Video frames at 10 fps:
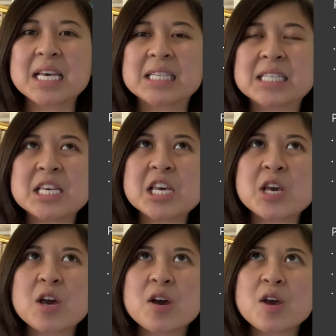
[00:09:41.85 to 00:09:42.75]
is
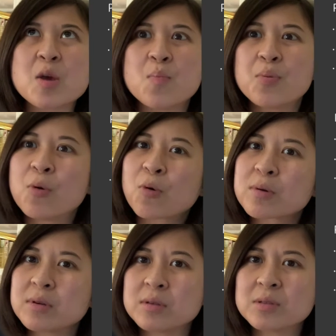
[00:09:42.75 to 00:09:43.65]
the
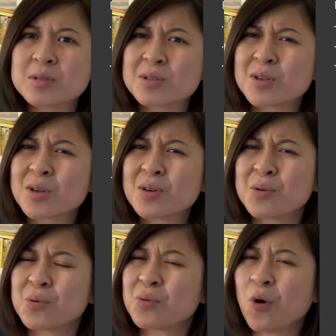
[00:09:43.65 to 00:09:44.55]
importance,
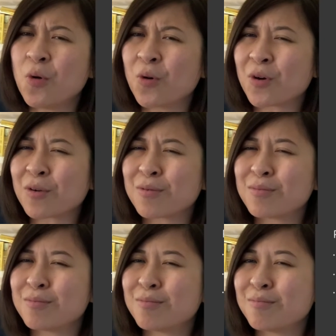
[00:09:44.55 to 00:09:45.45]
or
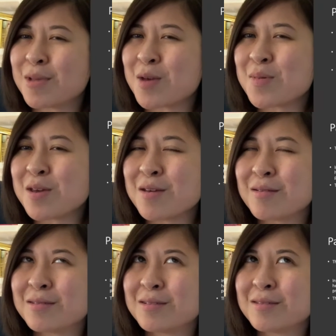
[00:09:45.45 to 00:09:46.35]
maybe
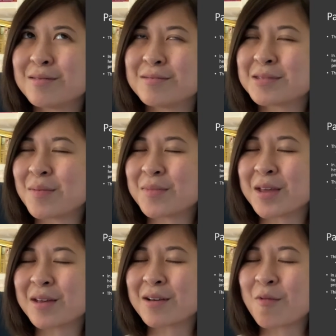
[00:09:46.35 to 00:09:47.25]

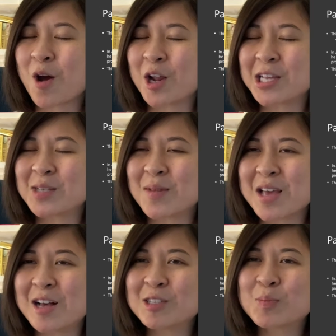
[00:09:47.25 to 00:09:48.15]
something
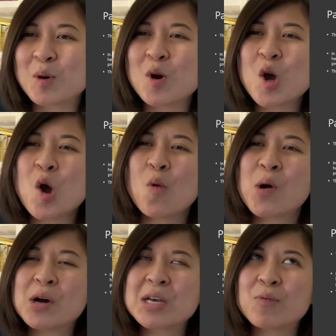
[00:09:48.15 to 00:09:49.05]
else, but
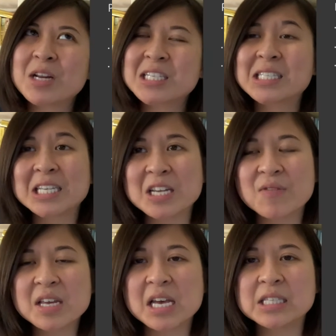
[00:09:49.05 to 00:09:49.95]
what is the
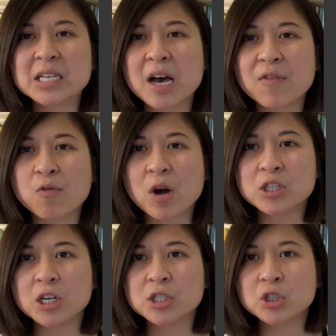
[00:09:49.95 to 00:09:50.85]
significance of
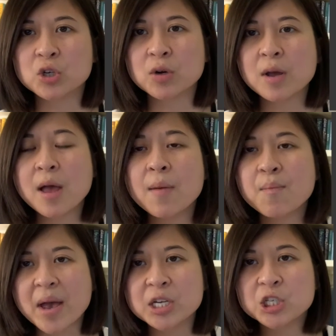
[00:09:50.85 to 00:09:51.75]
Rochester
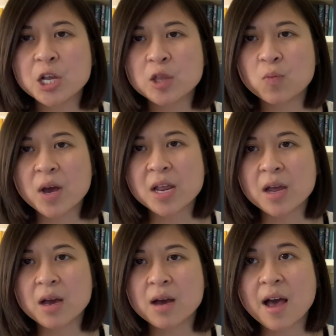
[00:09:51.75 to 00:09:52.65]
mentioning the
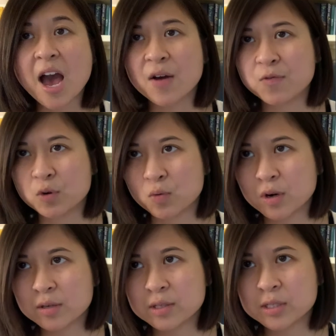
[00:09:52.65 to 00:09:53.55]
wedding
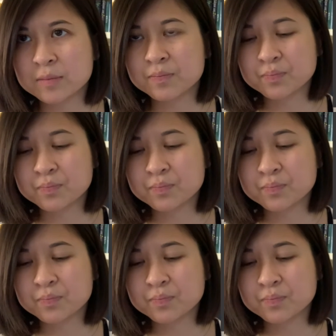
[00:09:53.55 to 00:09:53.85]
afterwards?